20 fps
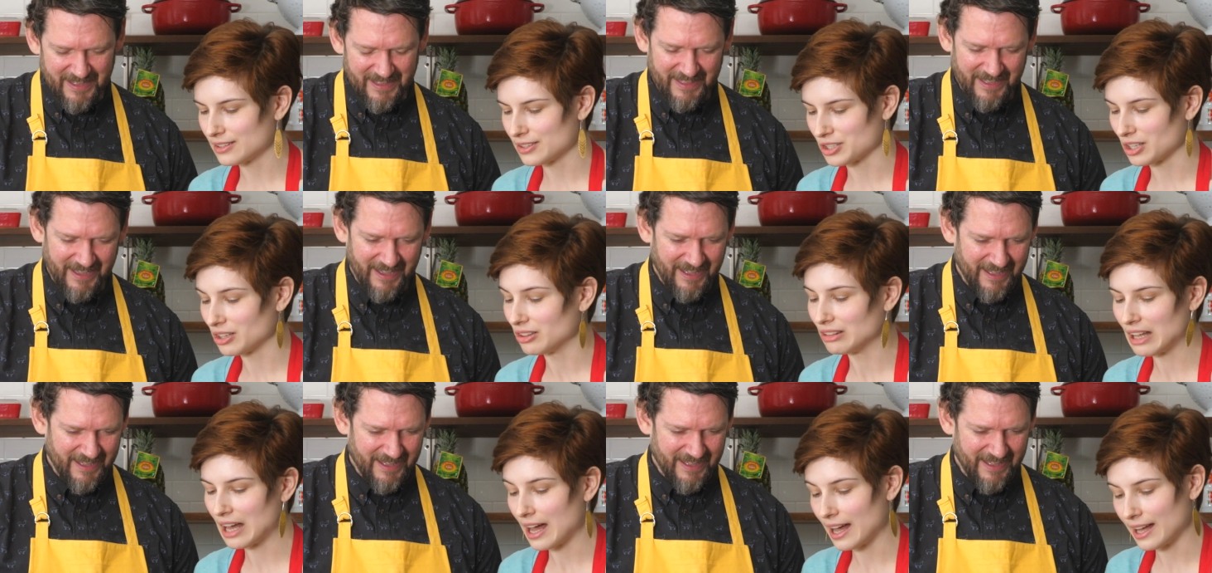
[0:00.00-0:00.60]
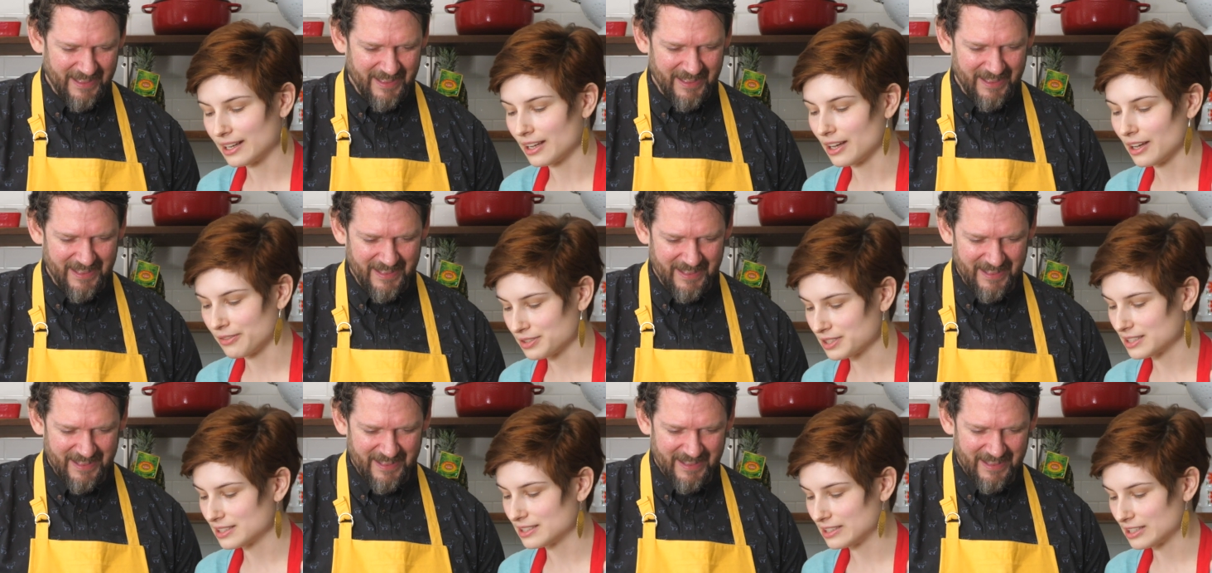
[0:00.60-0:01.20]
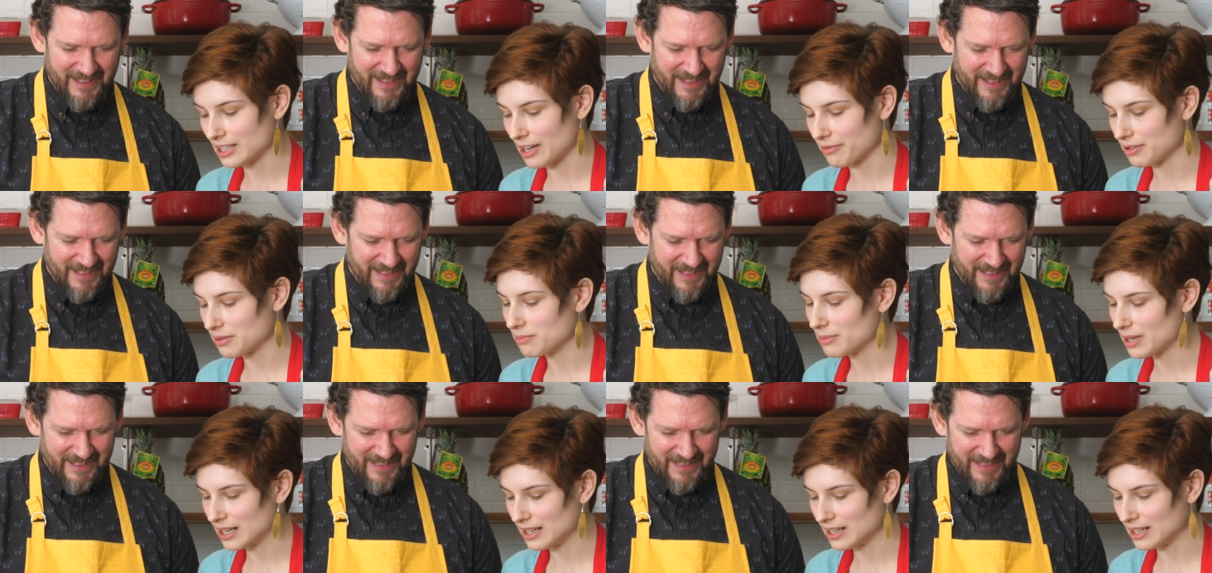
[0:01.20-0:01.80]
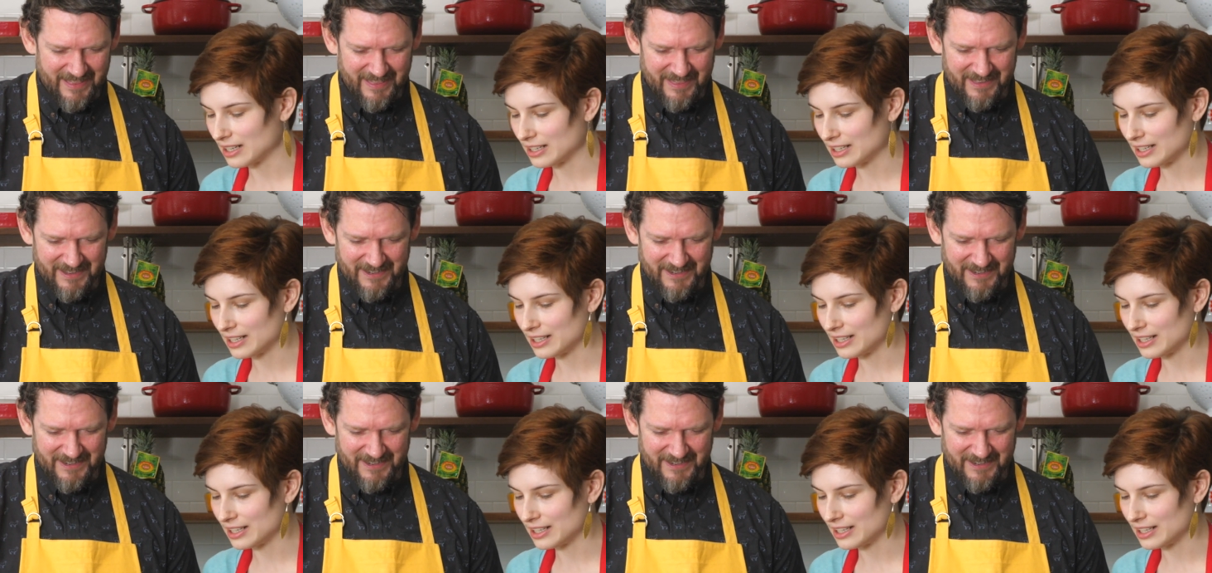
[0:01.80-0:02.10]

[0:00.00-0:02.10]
Speaker 1: there's a lot of stuff embedded in